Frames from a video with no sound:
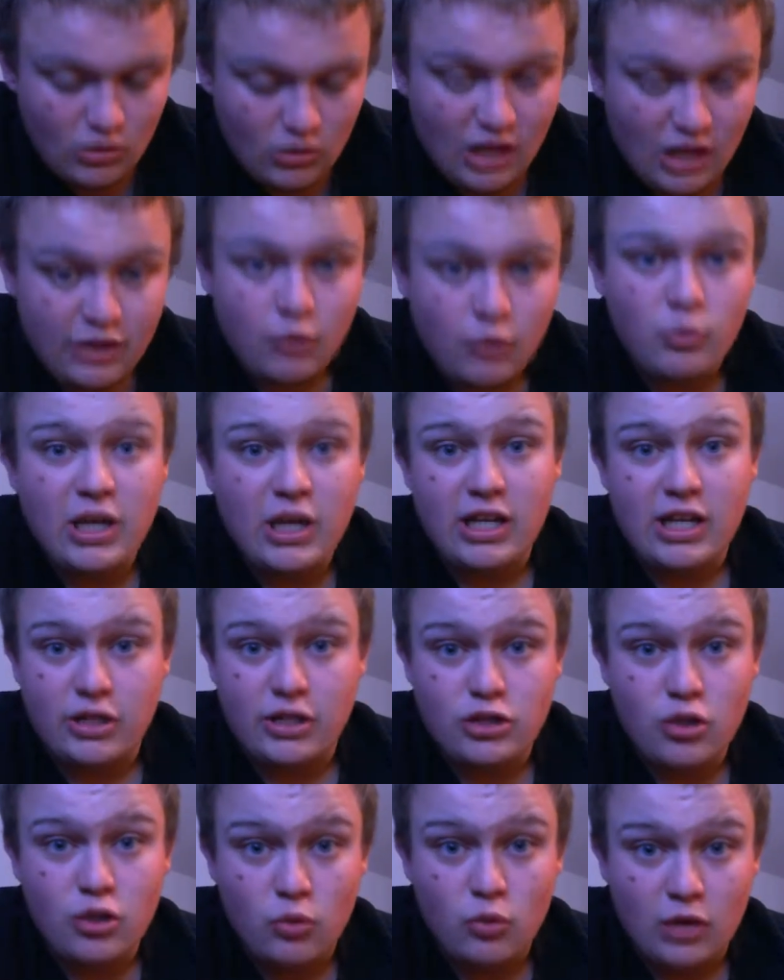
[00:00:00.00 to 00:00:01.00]
and the way you
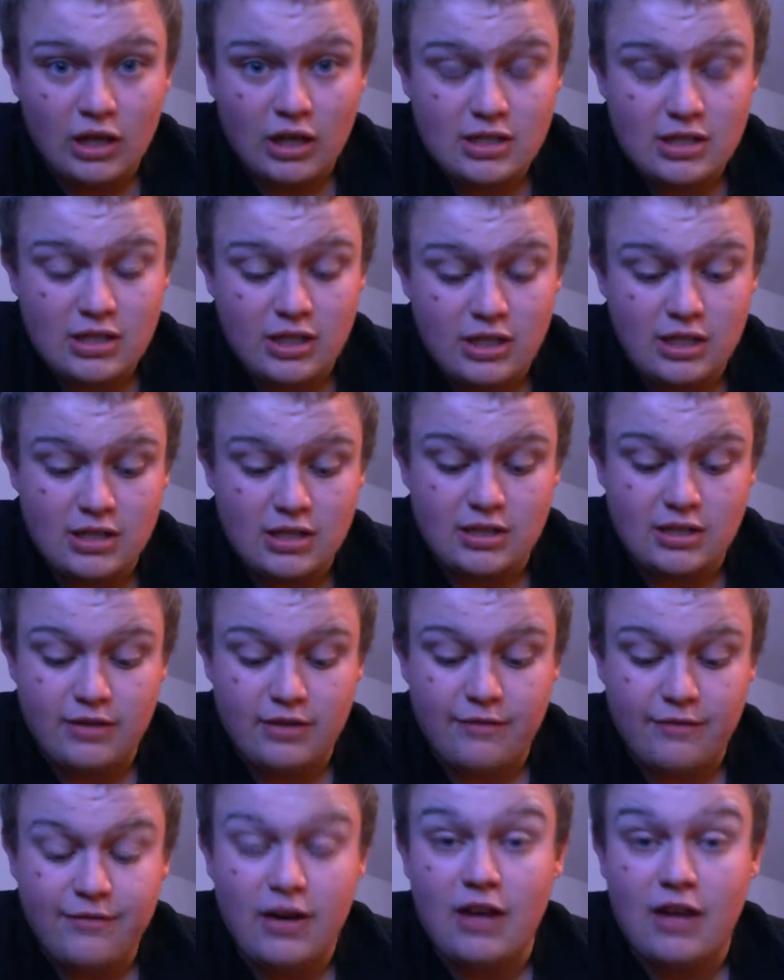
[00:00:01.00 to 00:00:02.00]
do that is the
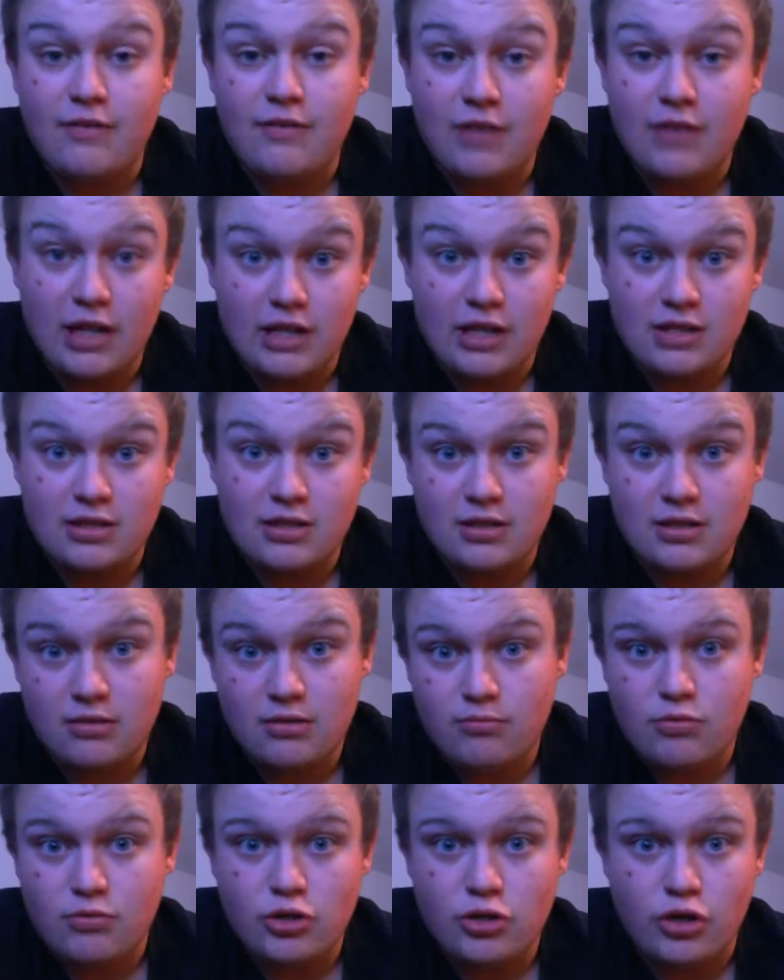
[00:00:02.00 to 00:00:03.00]
5 clicks
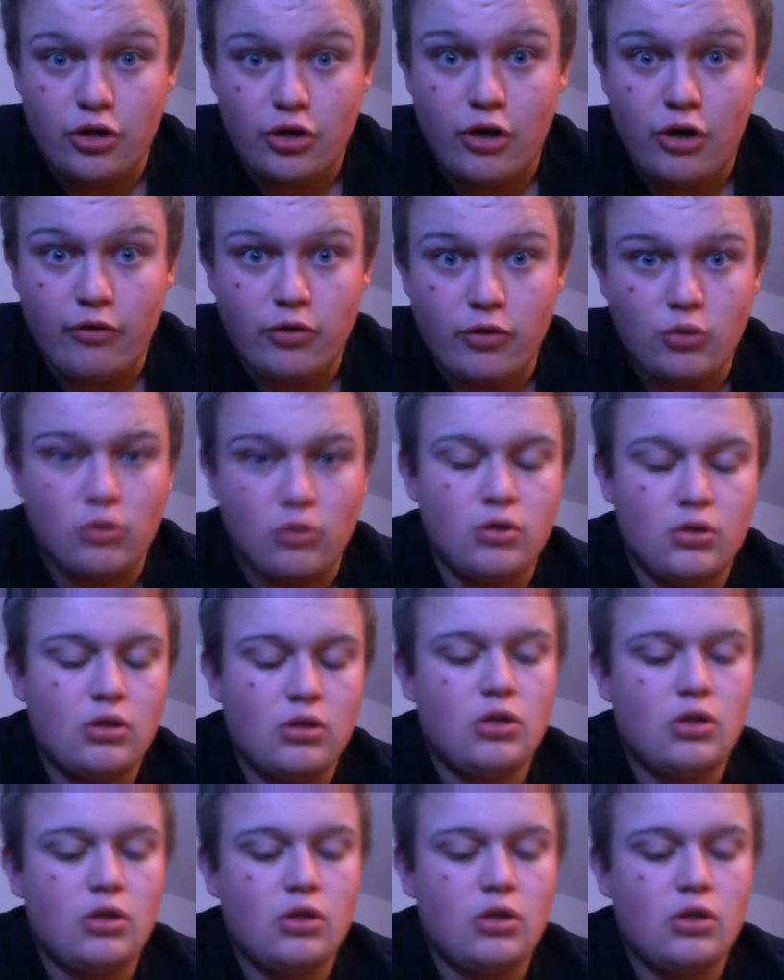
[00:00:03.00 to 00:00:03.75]
scenario.